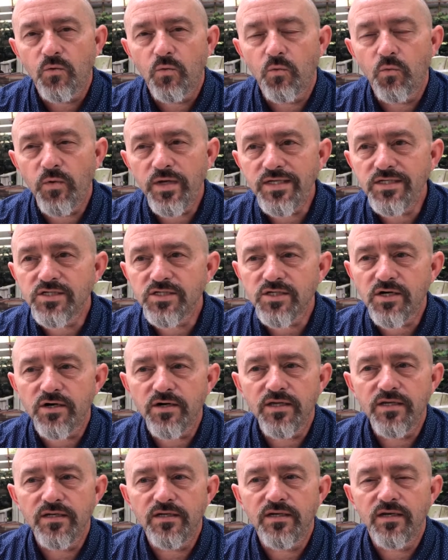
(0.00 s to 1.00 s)
we
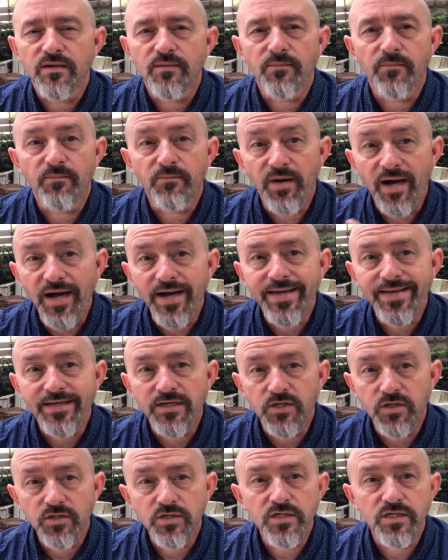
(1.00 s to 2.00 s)
started buying
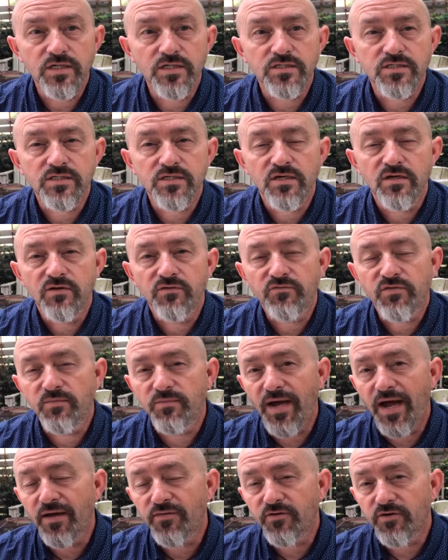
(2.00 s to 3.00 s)
goods from
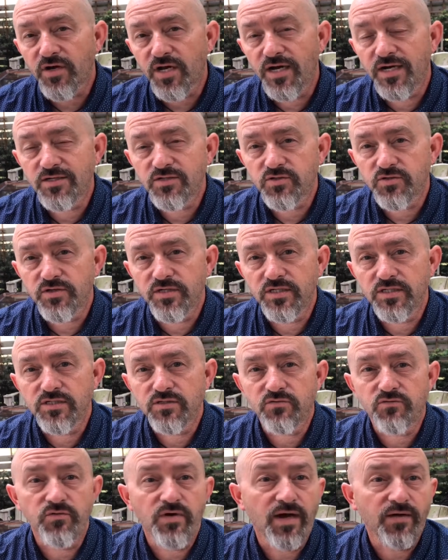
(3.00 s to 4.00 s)
other countries
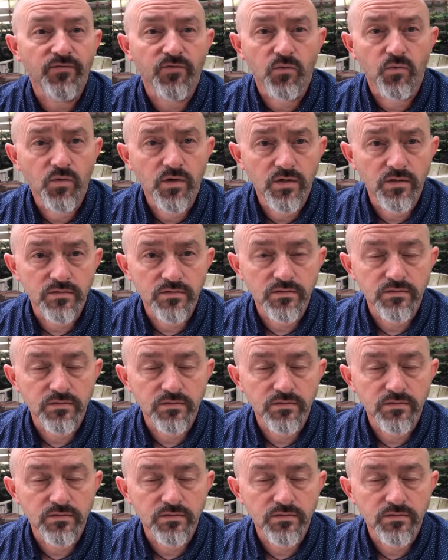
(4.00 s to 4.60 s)
throughout the world.